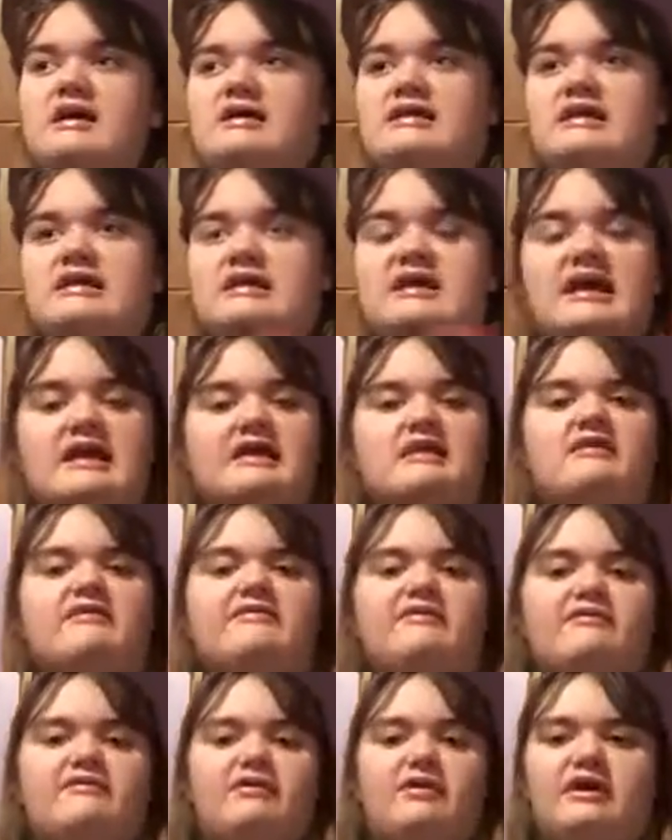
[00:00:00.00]
the
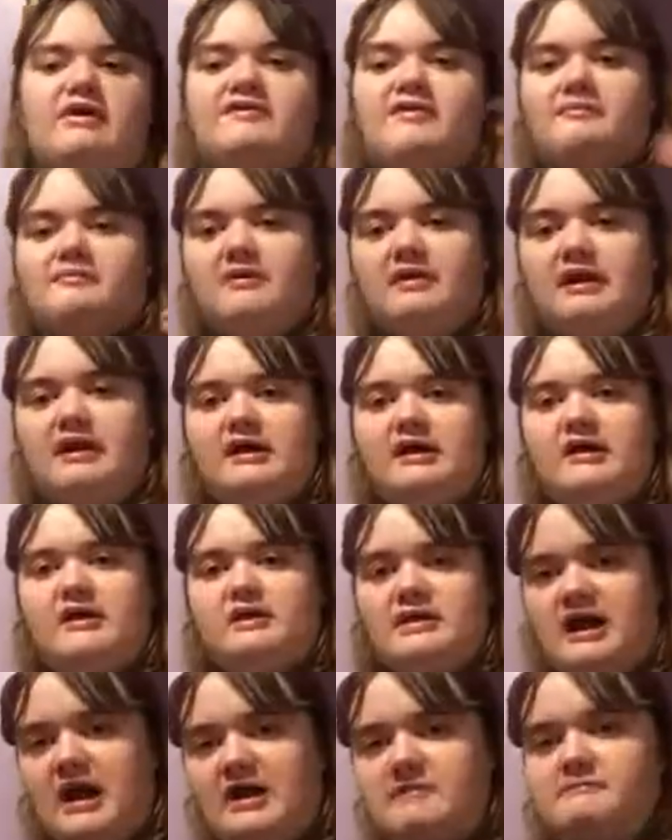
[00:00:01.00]
natives of whatever planet or
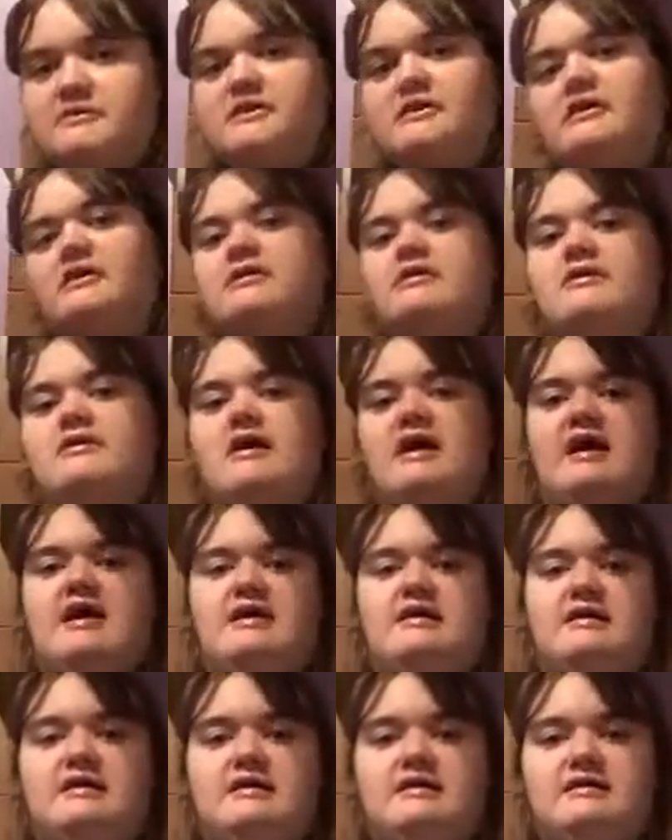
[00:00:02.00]
time period they're
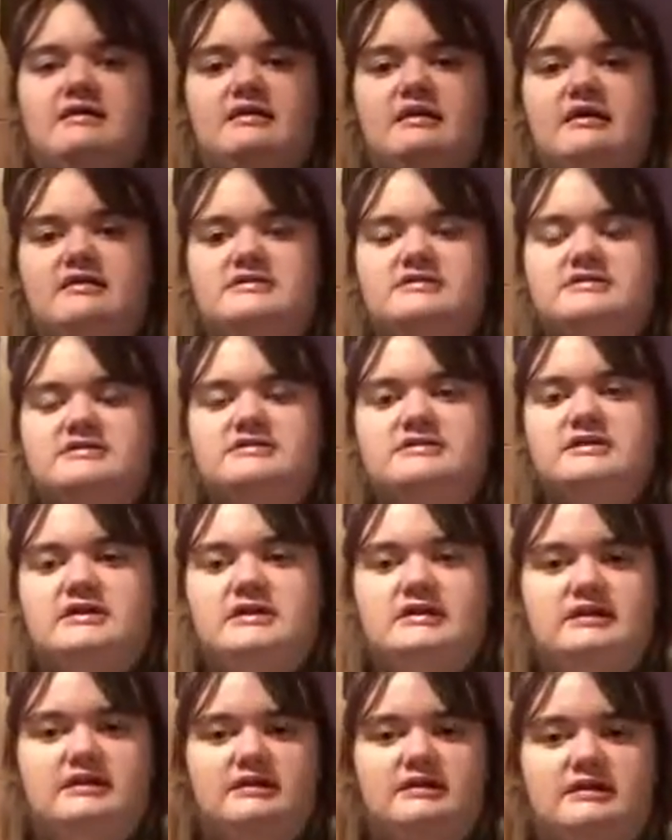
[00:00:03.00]
at, instead of just
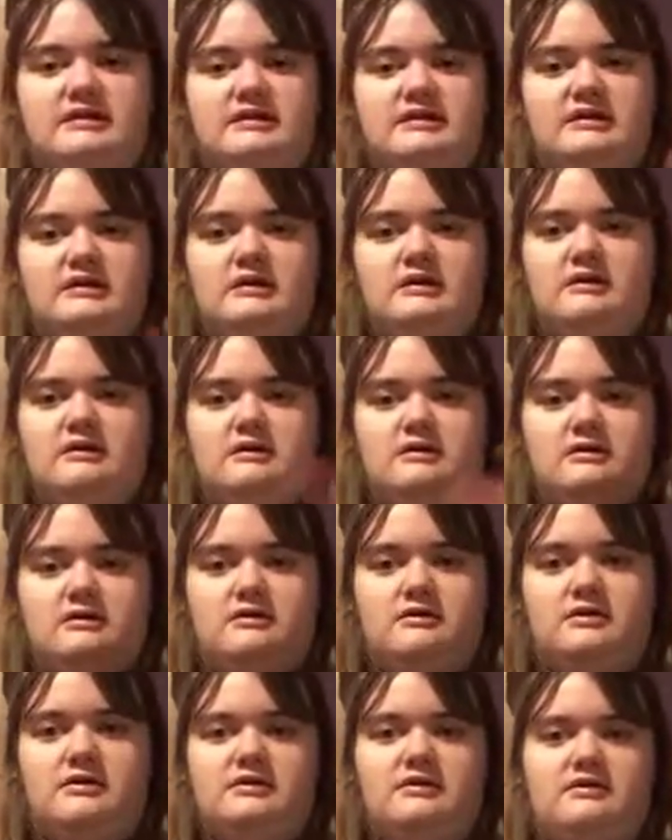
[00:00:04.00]

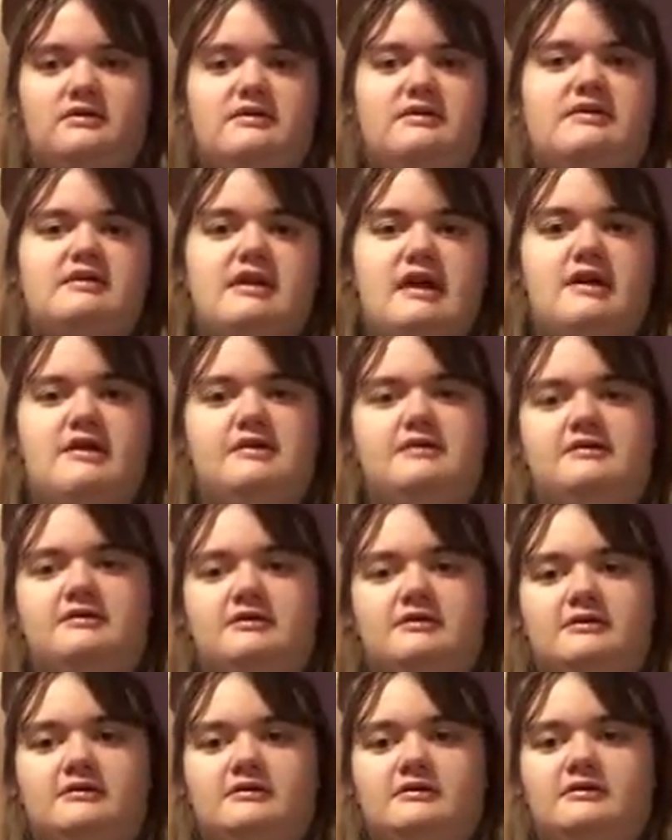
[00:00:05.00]
oh, here's these
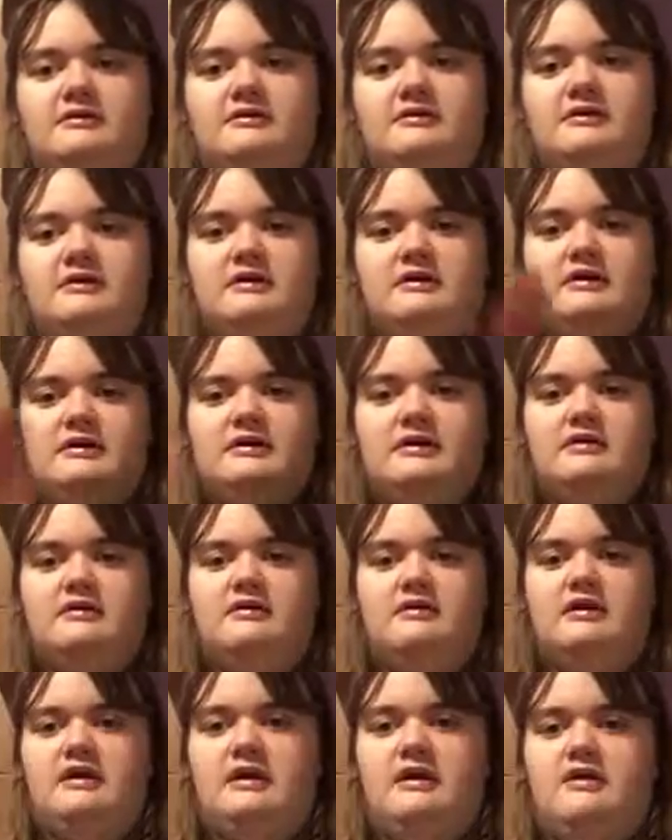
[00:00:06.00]
characters,
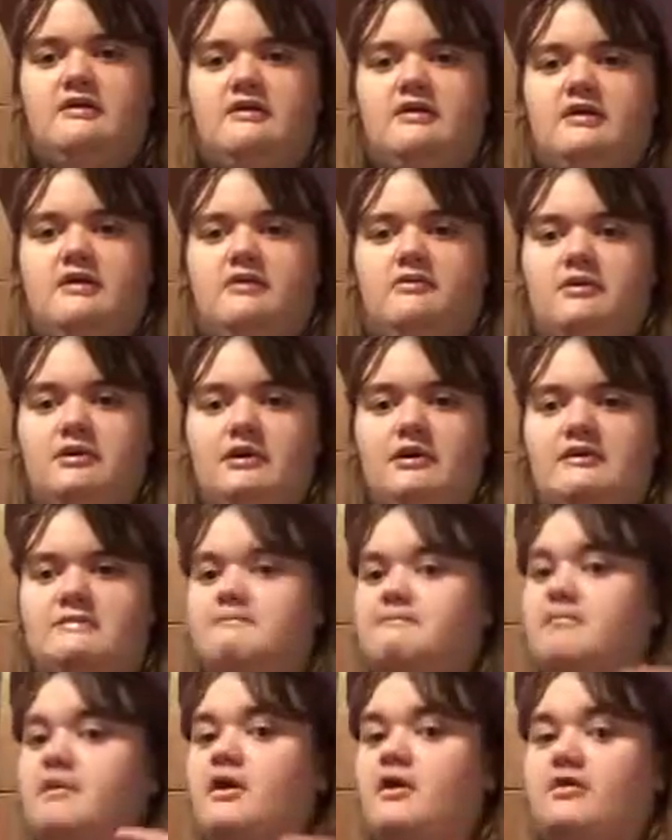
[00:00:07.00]
here they are.
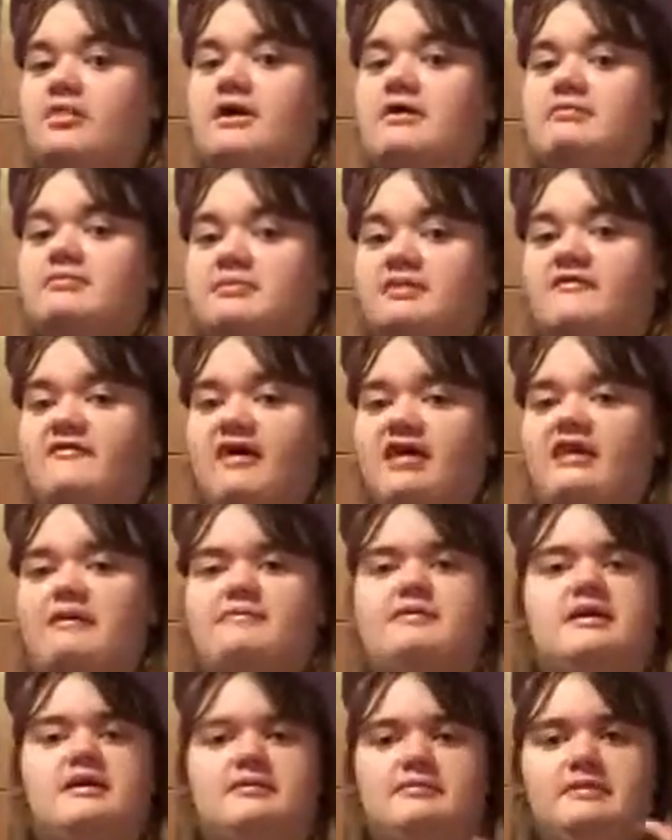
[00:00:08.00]
They
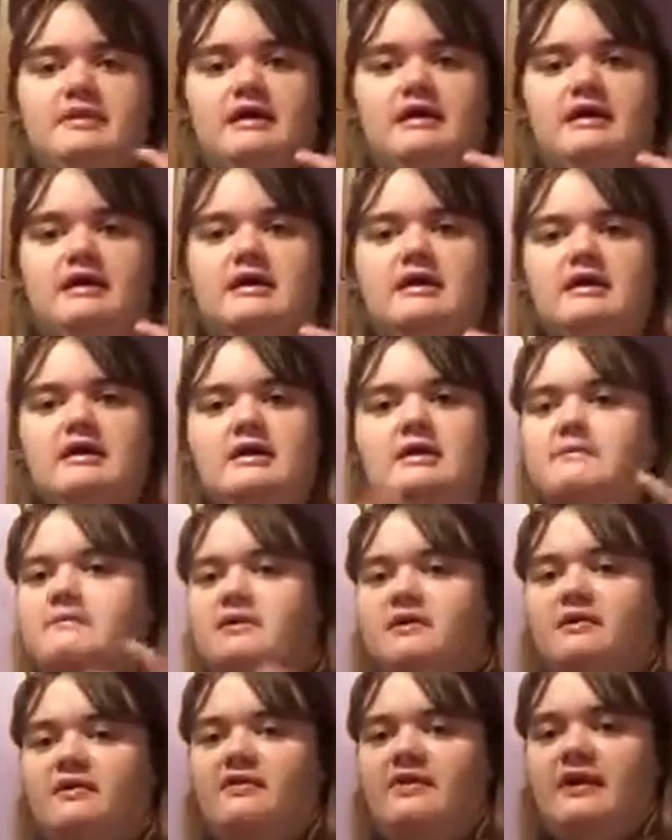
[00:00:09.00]
develop them, they
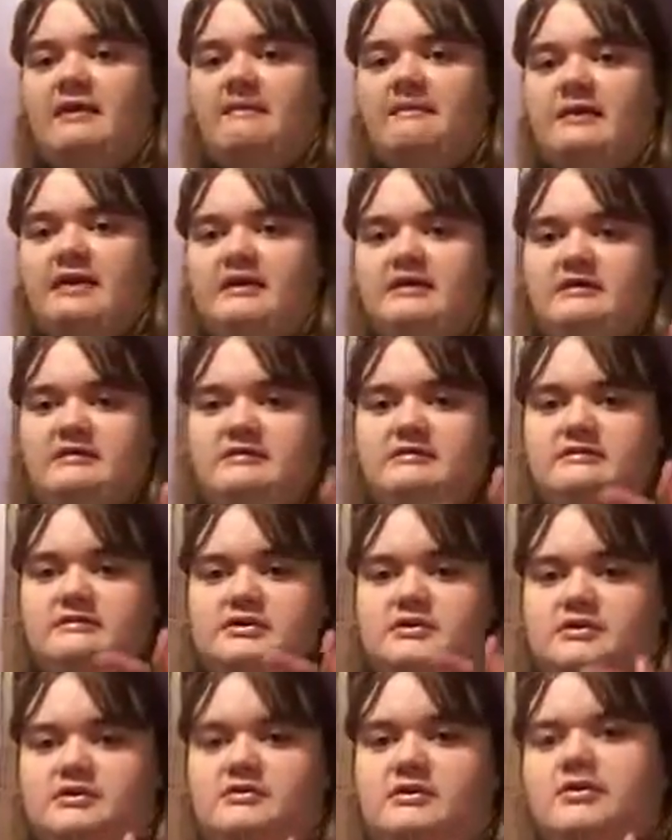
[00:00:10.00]
build them, they
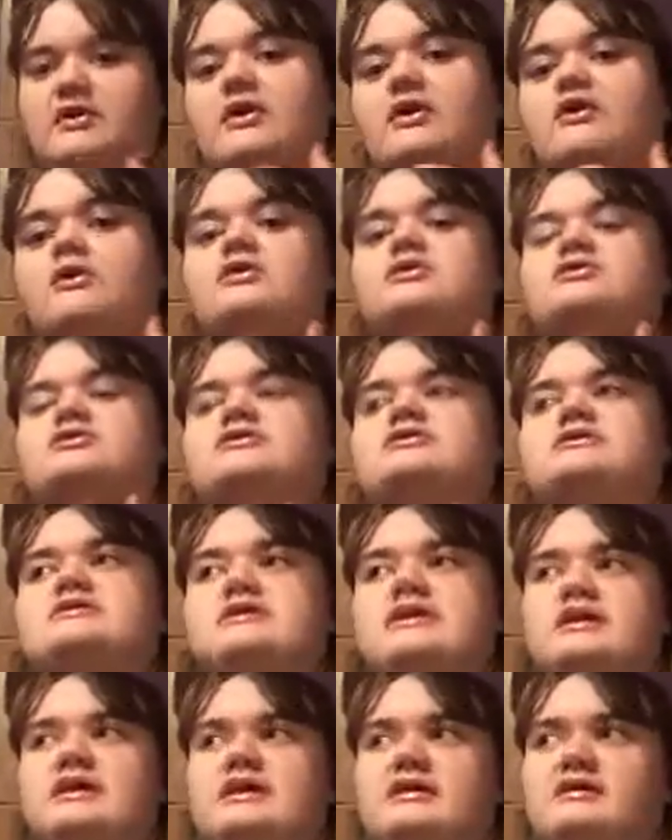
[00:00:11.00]
show you what their
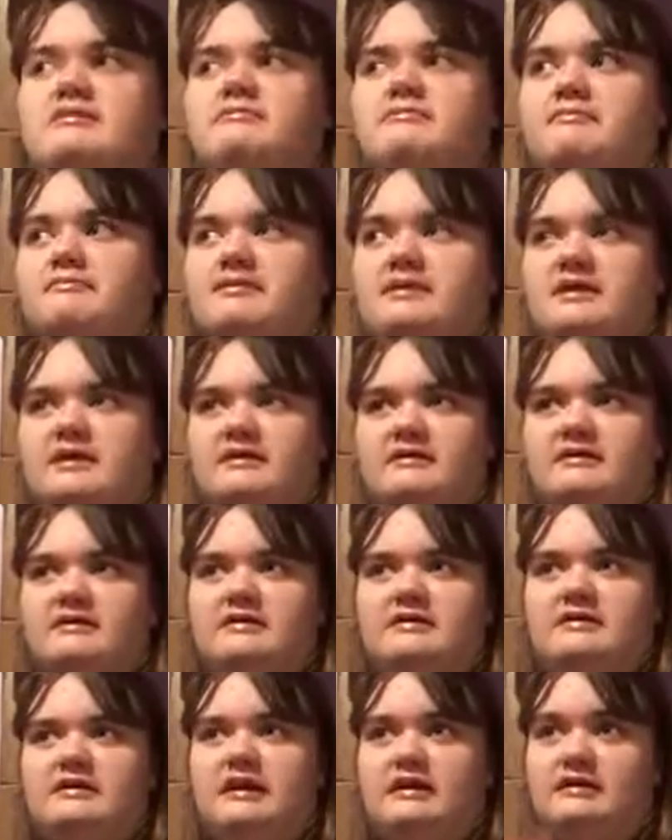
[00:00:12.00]
culture's like,
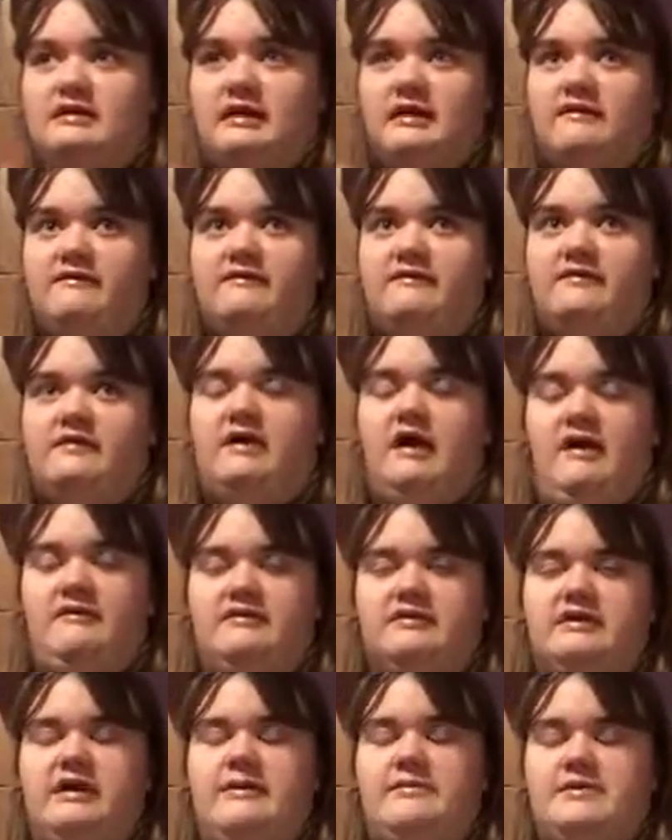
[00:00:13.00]
because that's
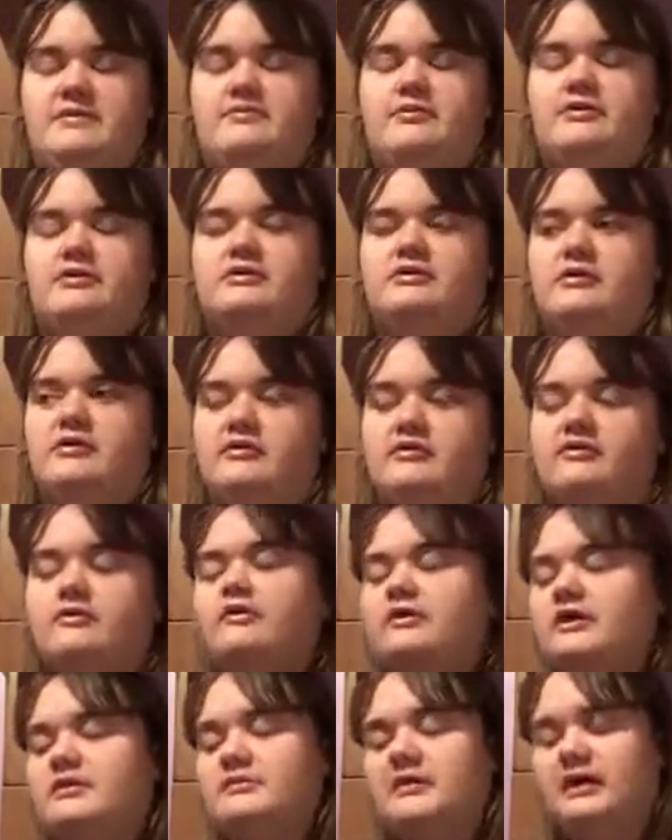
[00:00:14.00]
oftentimes important to the
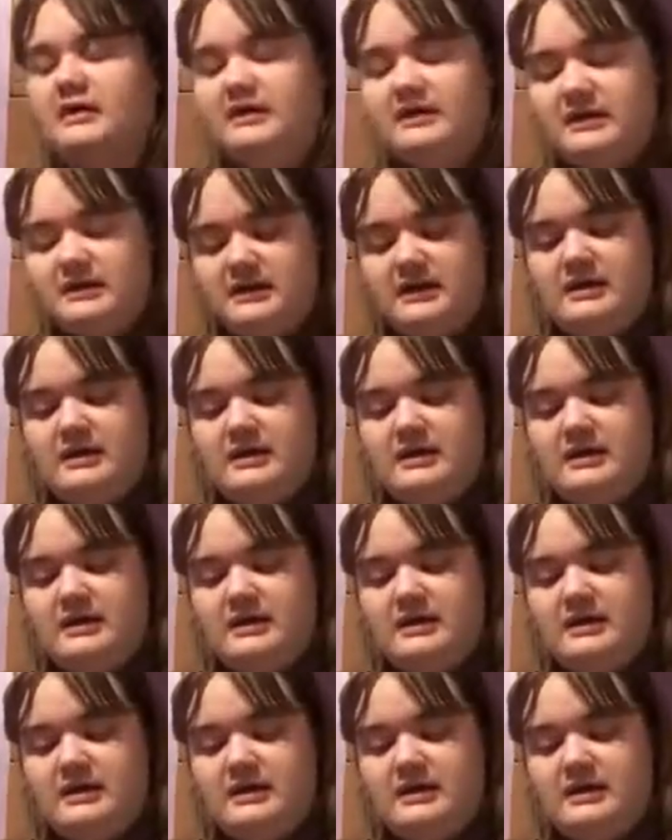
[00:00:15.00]
story. But